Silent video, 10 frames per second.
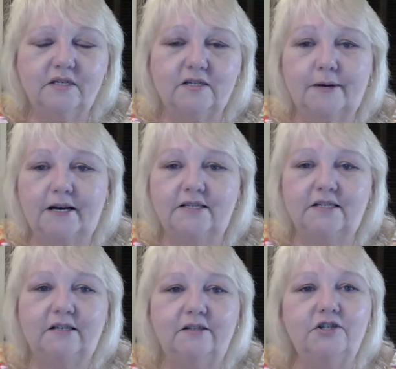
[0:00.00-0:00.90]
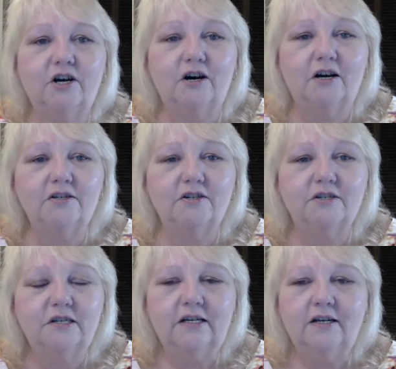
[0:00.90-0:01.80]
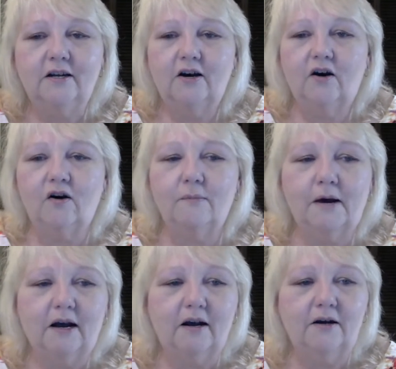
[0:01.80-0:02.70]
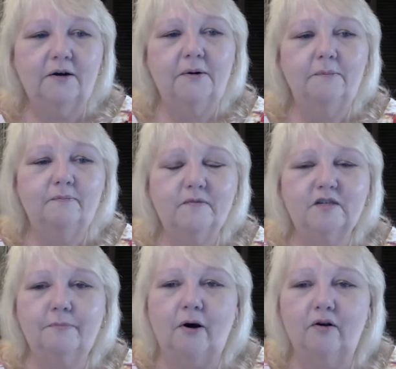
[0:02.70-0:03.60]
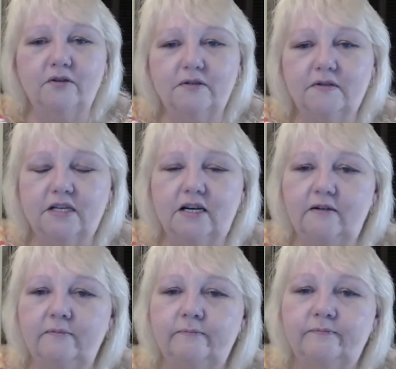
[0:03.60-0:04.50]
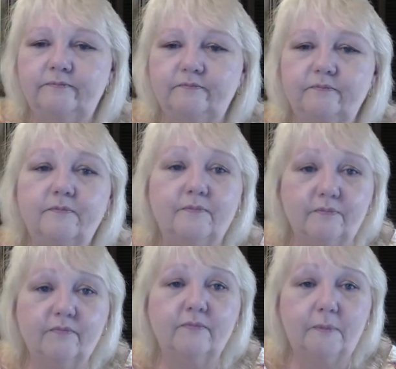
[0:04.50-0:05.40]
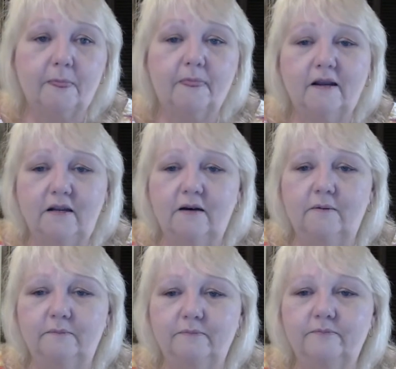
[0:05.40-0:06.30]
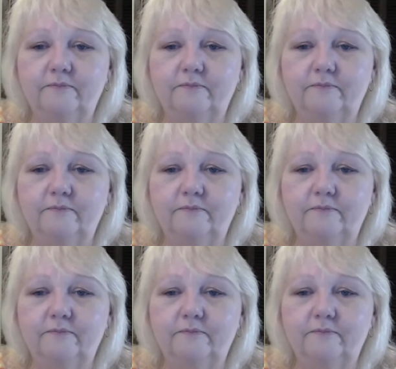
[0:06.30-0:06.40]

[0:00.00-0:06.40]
Spicy and Josh are my spawns of Satan. Yep.